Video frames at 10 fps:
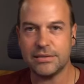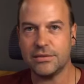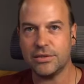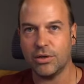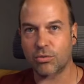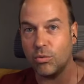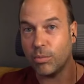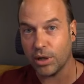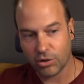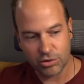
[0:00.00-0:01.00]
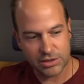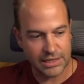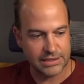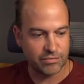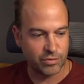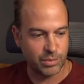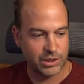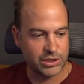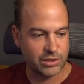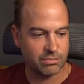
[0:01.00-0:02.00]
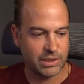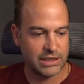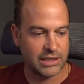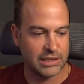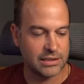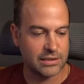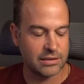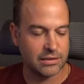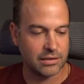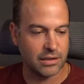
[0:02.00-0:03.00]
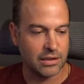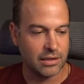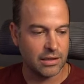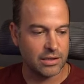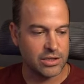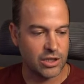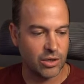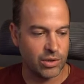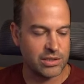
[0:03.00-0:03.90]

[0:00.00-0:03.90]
all my contact information, metadata, and so on.